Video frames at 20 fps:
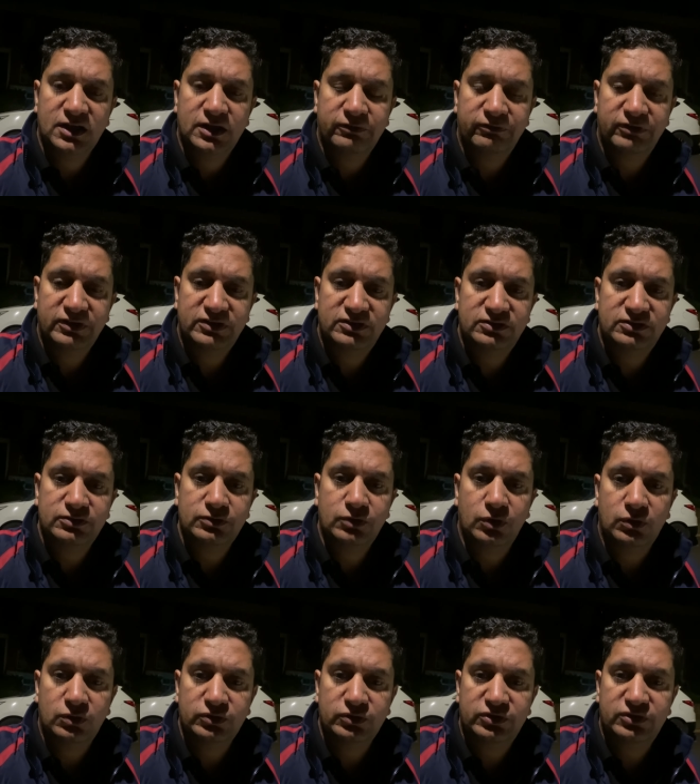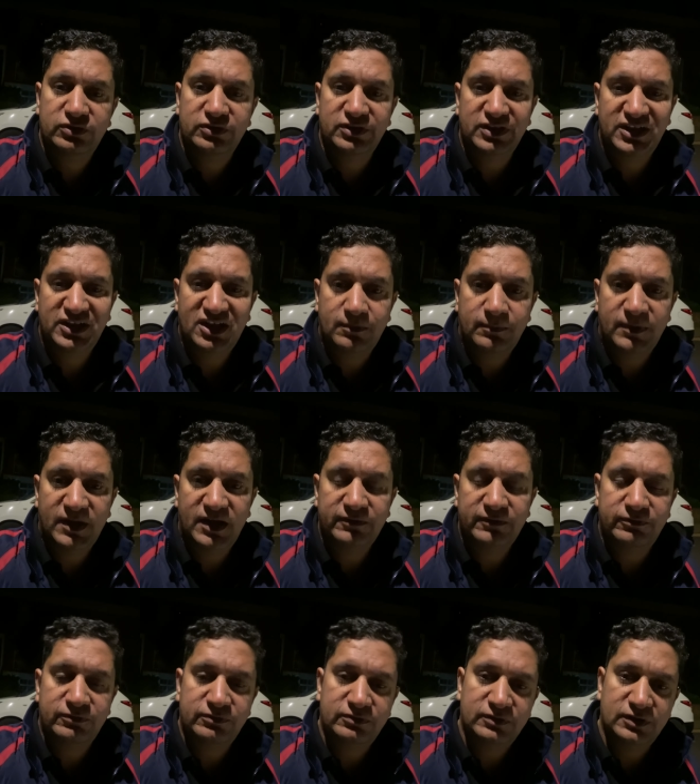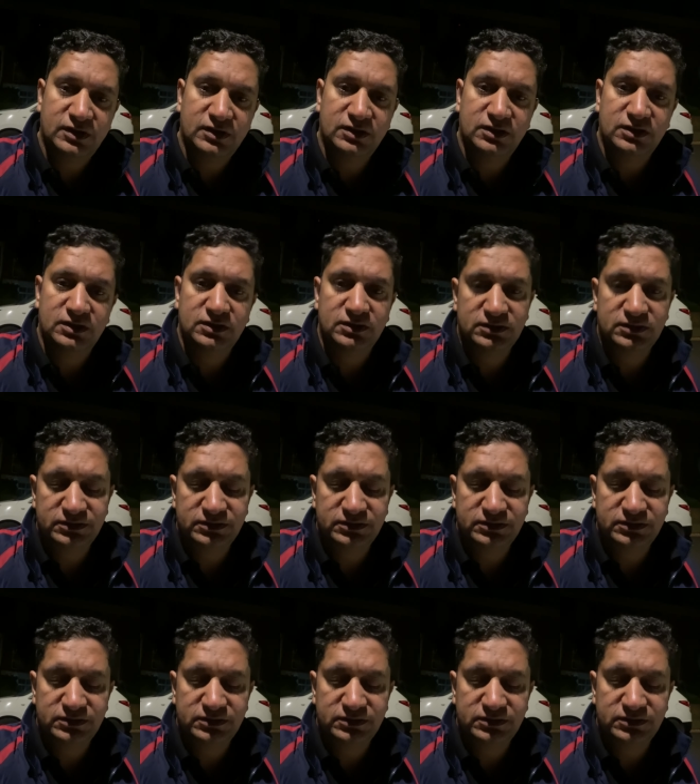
which goes nearby uh,